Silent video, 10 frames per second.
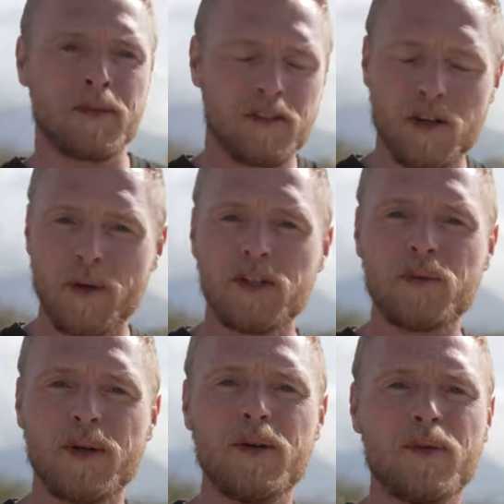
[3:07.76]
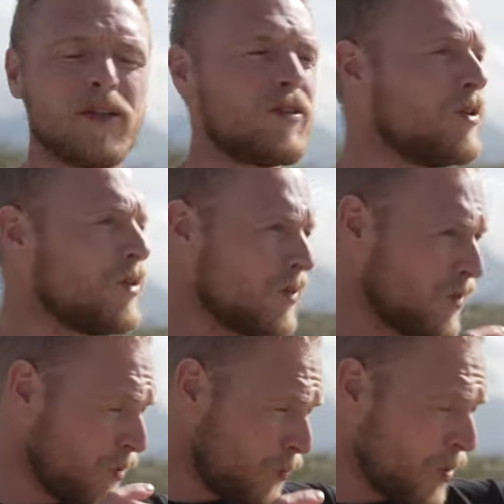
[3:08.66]
So what you really want to do,
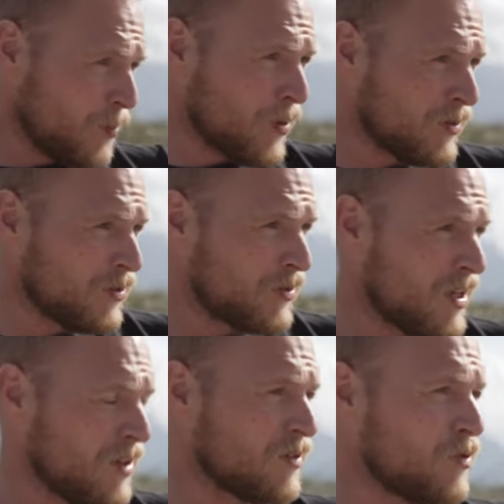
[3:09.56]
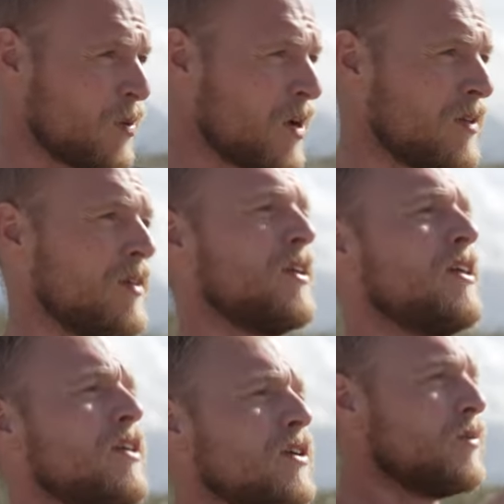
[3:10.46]
you pinpoint your takeoff spot,
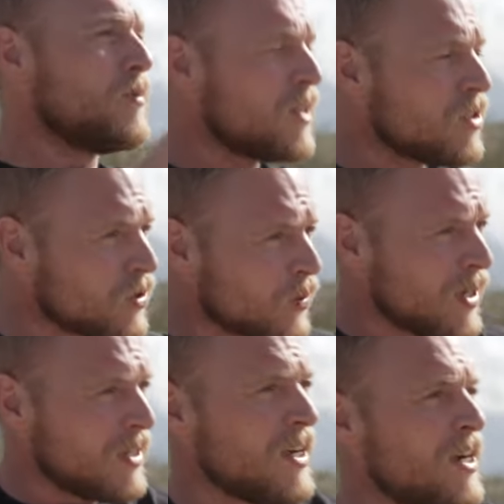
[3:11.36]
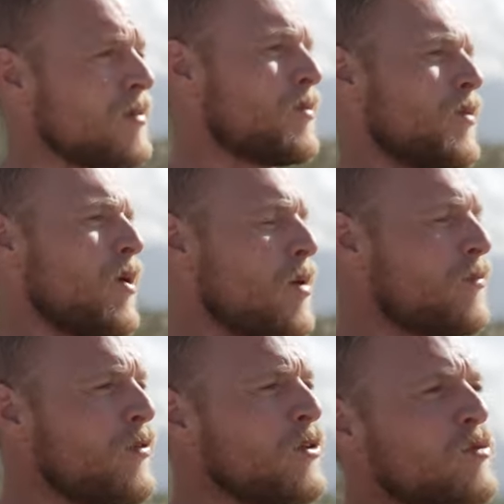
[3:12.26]
you manage your way there, well,
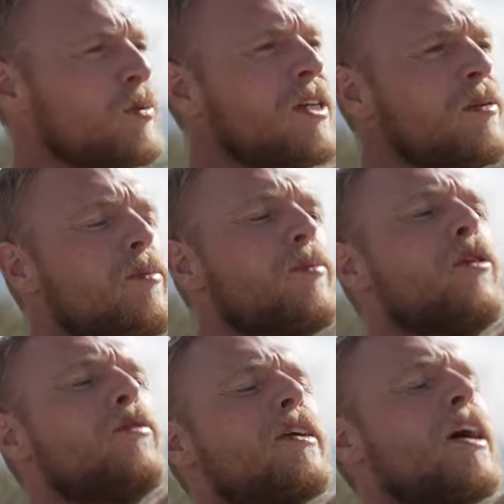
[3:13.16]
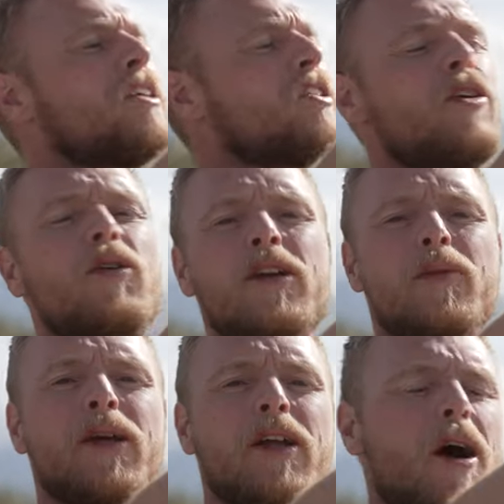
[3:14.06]
full speed, move the kite slowly a
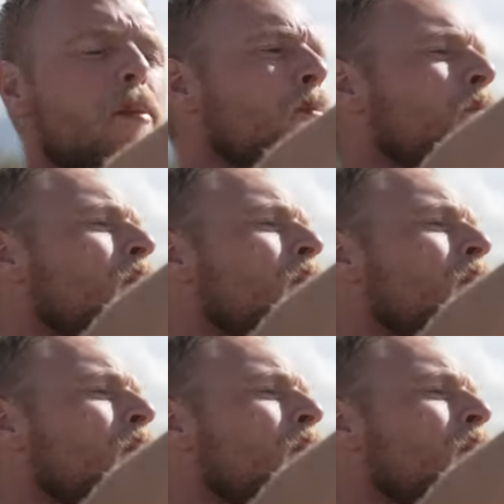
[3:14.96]
bit up,